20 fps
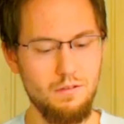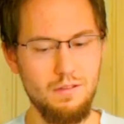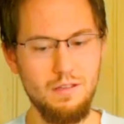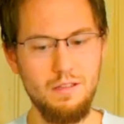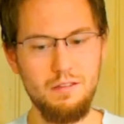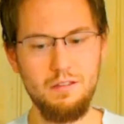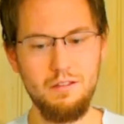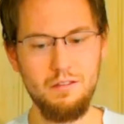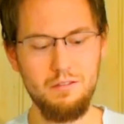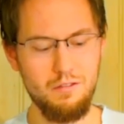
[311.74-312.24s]

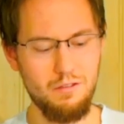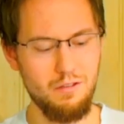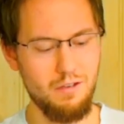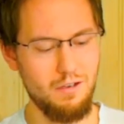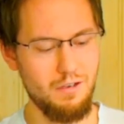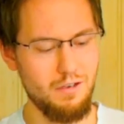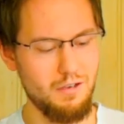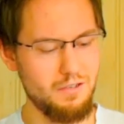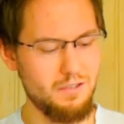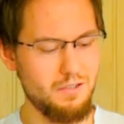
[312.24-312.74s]
this on
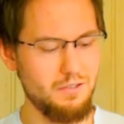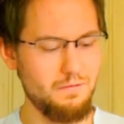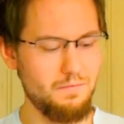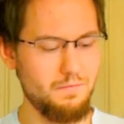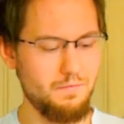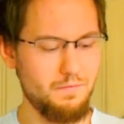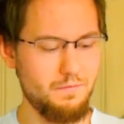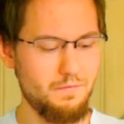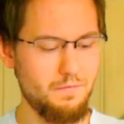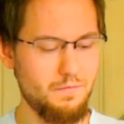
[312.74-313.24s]
start.
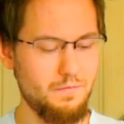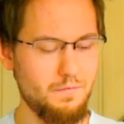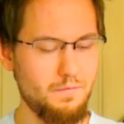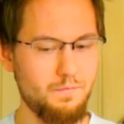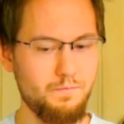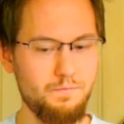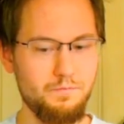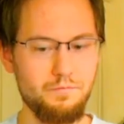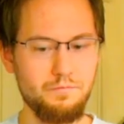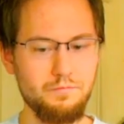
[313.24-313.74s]

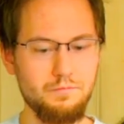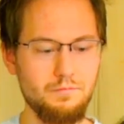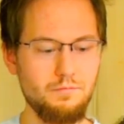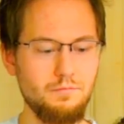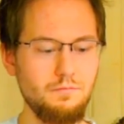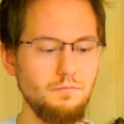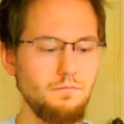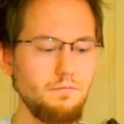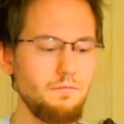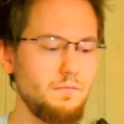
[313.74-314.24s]

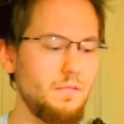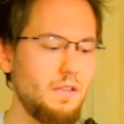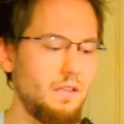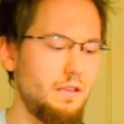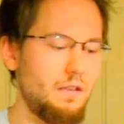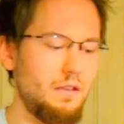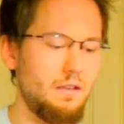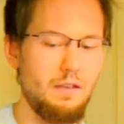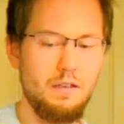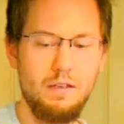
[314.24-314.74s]

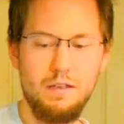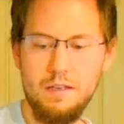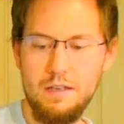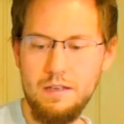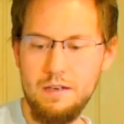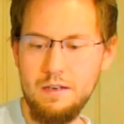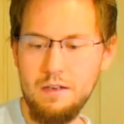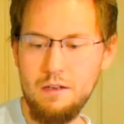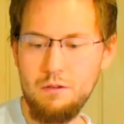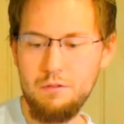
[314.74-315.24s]

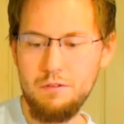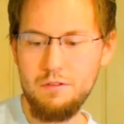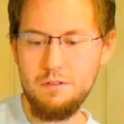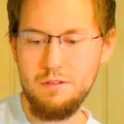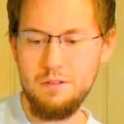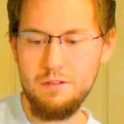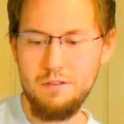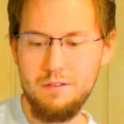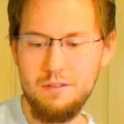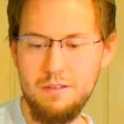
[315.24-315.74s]
And now, as you
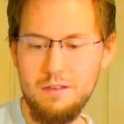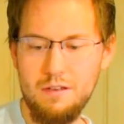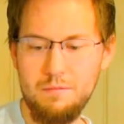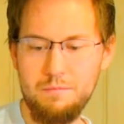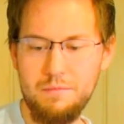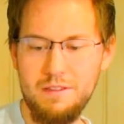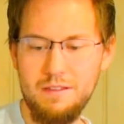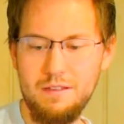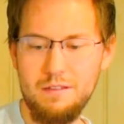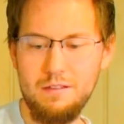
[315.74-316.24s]
can see
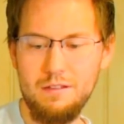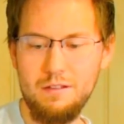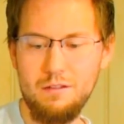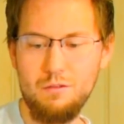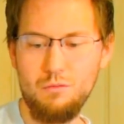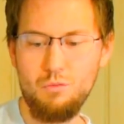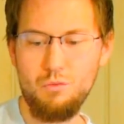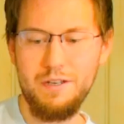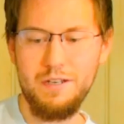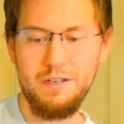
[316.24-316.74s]
up in this
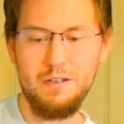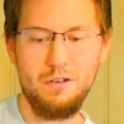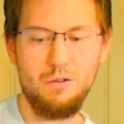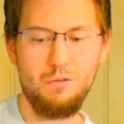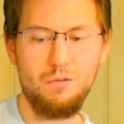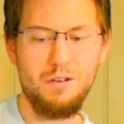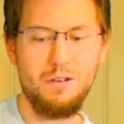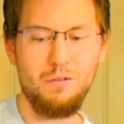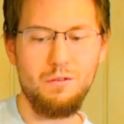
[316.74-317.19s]
little window,